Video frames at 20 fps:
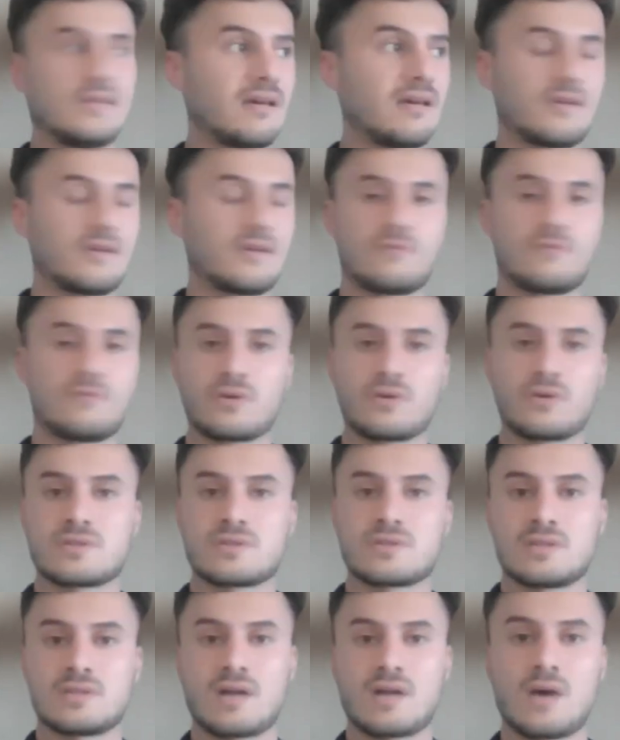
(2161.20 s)
they are
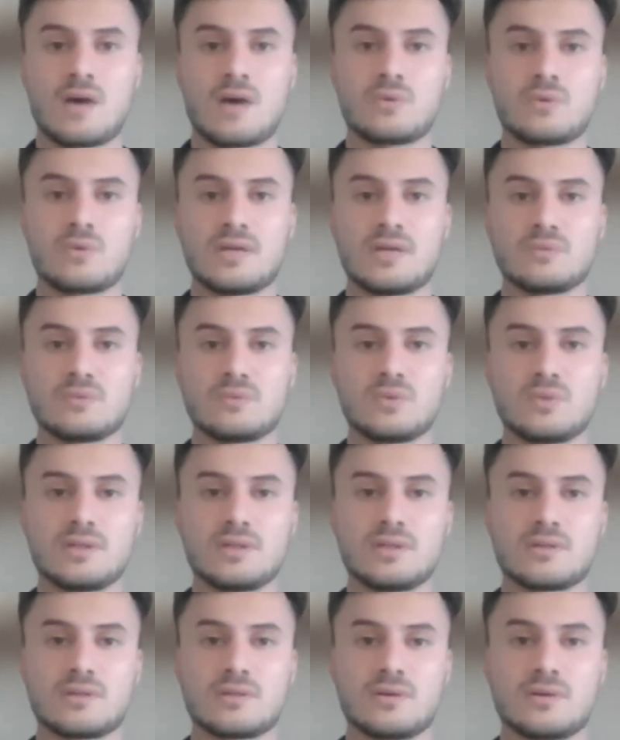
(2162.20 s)
focusing how can
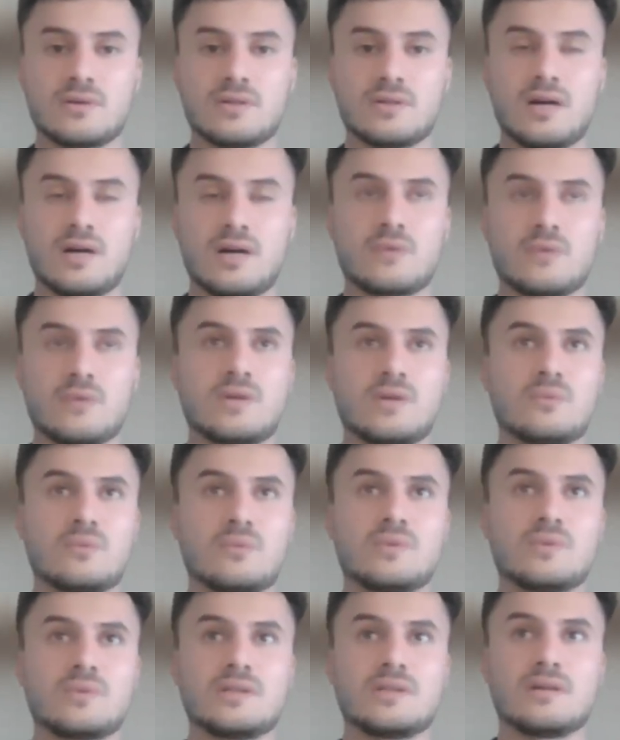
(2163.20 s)
we con- how can
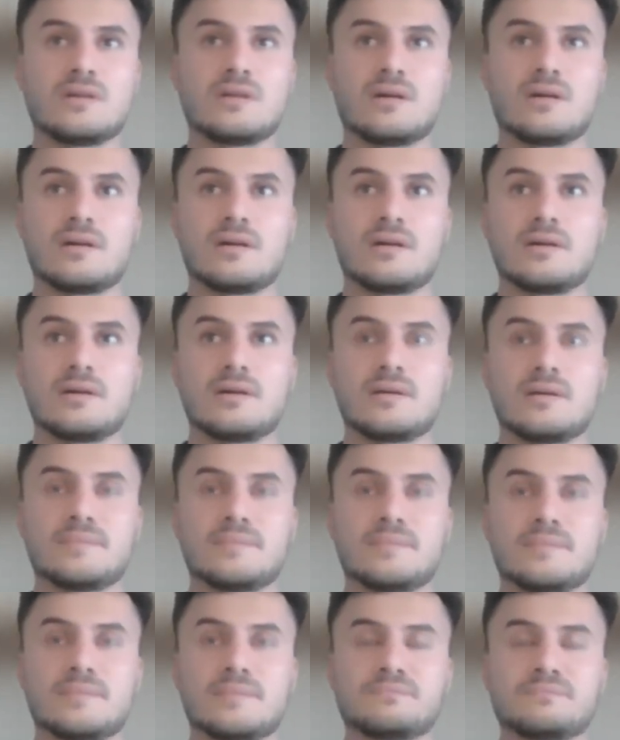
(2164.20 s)
we
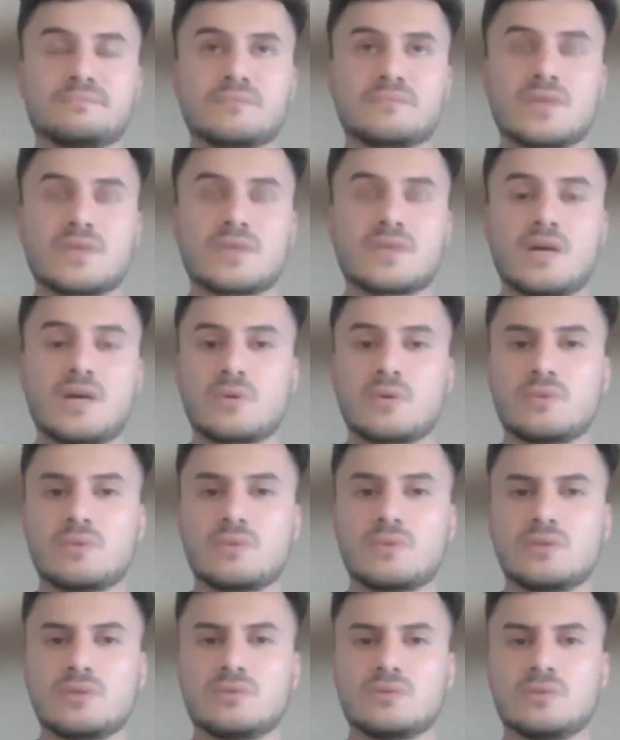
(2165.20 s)
um, how can we
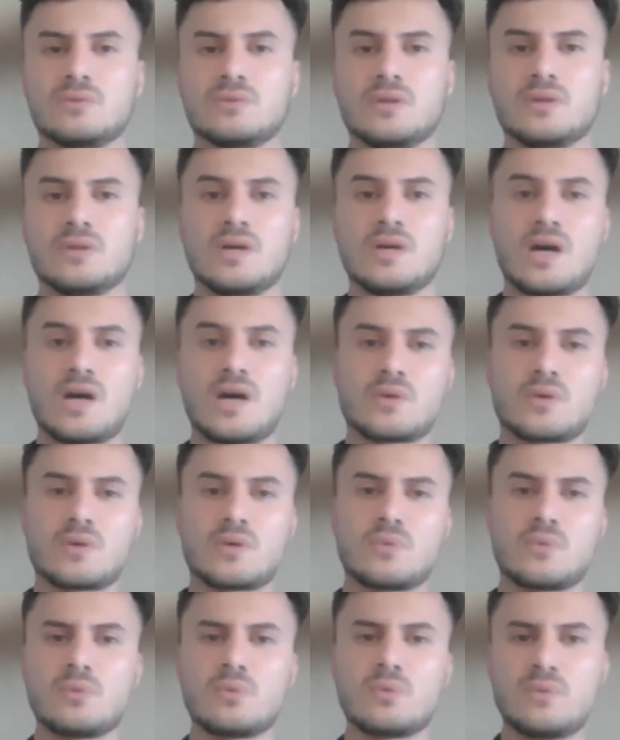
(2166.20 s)
do how
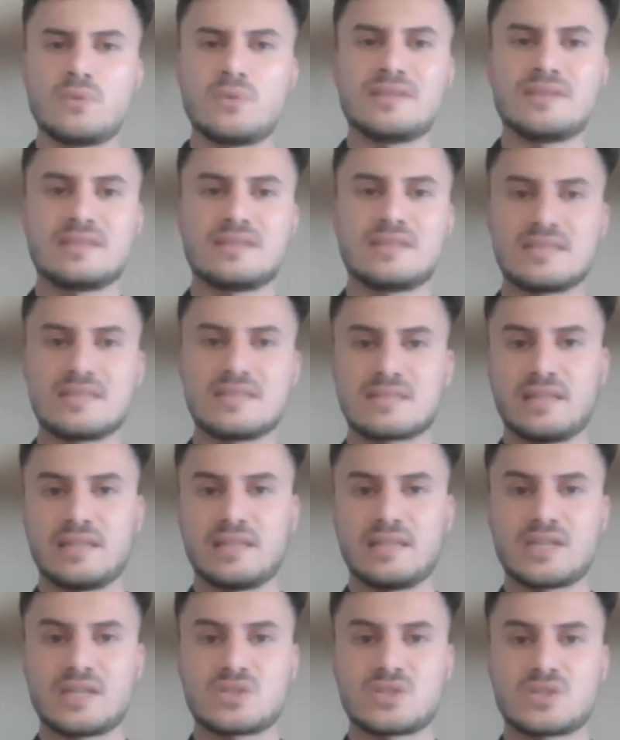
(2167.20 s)
can we win this
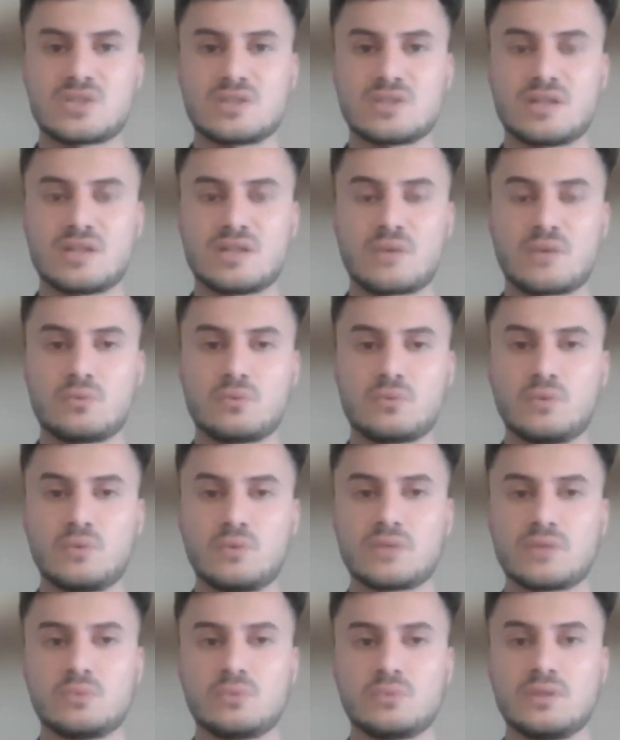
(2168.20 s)
election? How
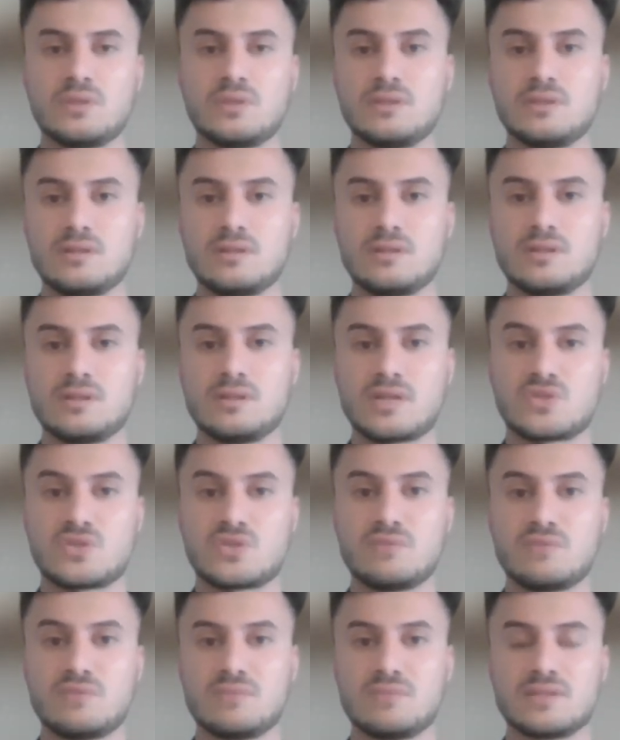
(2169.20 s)
what we
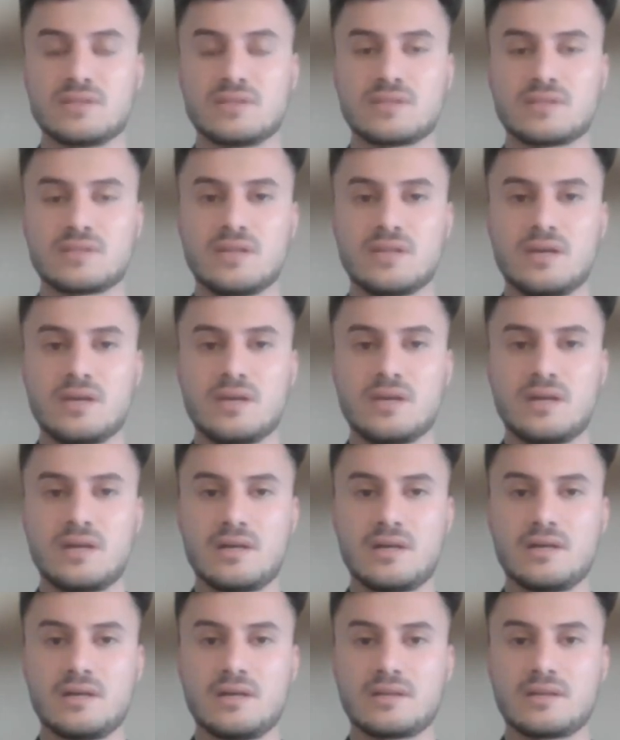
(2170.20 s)
achievement
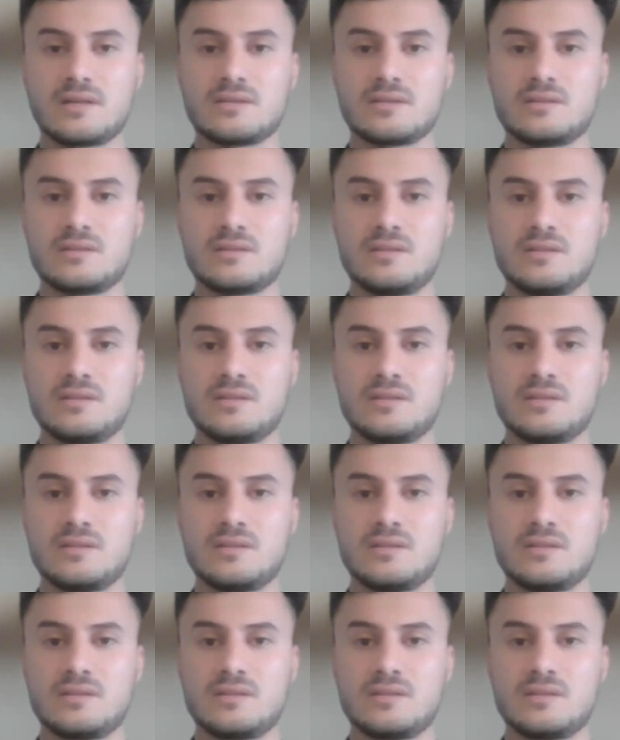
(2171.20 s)
uh,